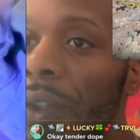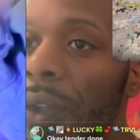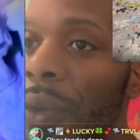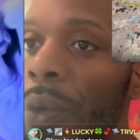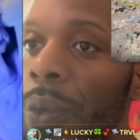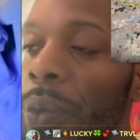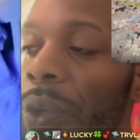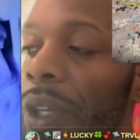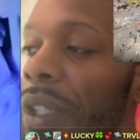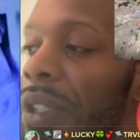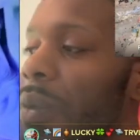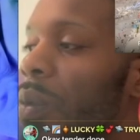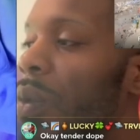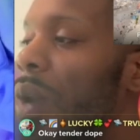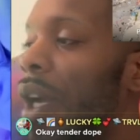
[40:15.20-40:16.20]
the
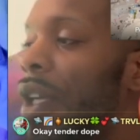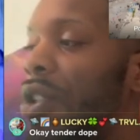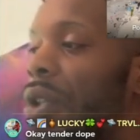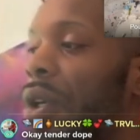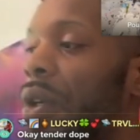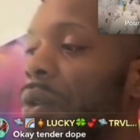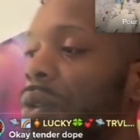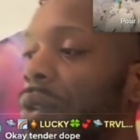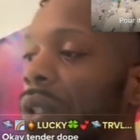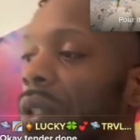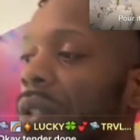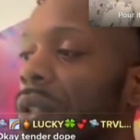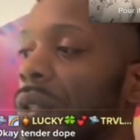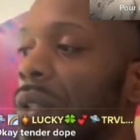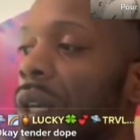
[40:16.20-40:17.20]
reason why I chose
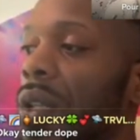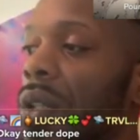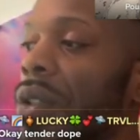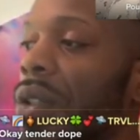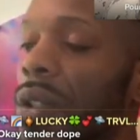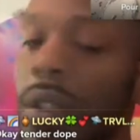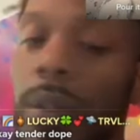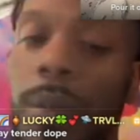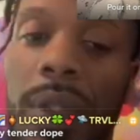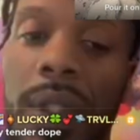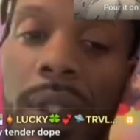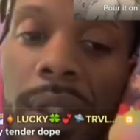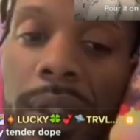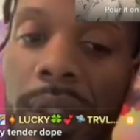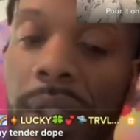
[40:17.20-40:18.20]
these colors is
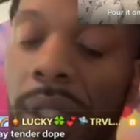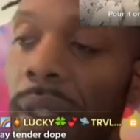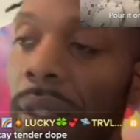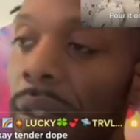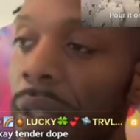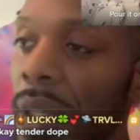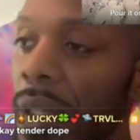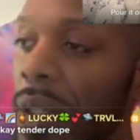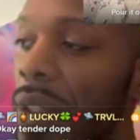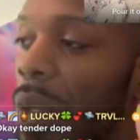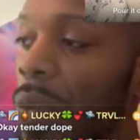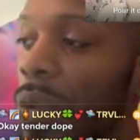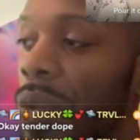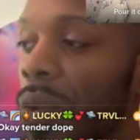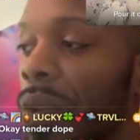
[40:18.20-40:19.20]
because, again, like I
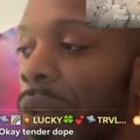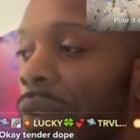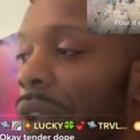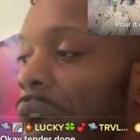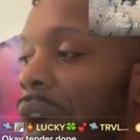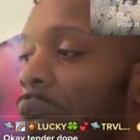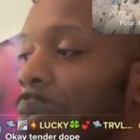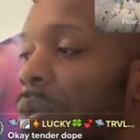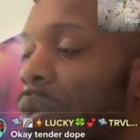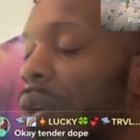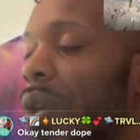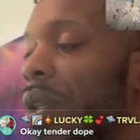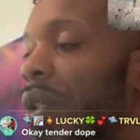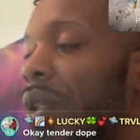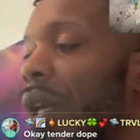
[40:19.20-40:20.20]
said, we're doing a flower
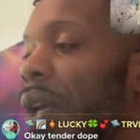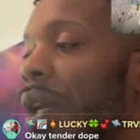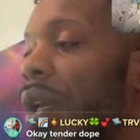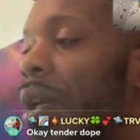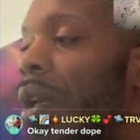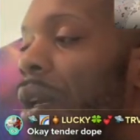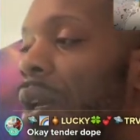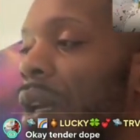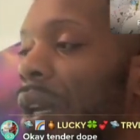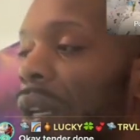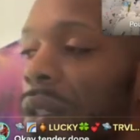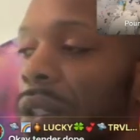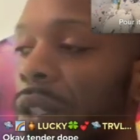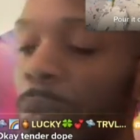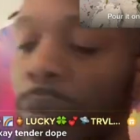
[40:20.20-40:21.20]
porter today.
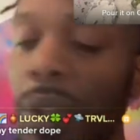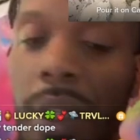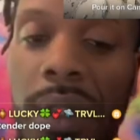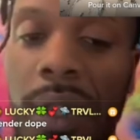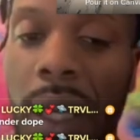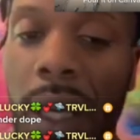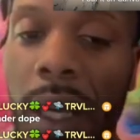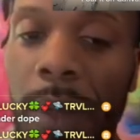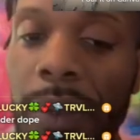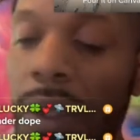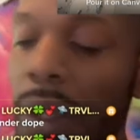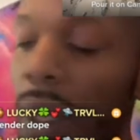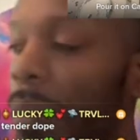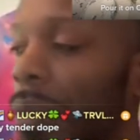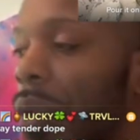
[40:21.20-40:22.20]
It is springtime
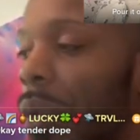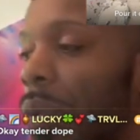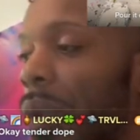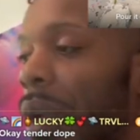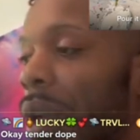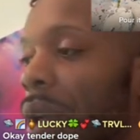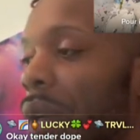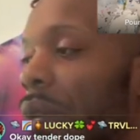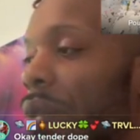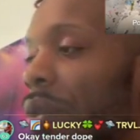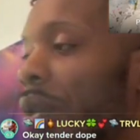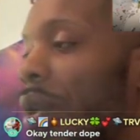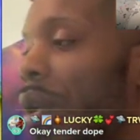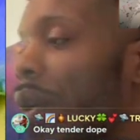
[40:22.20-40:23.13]
is coming around.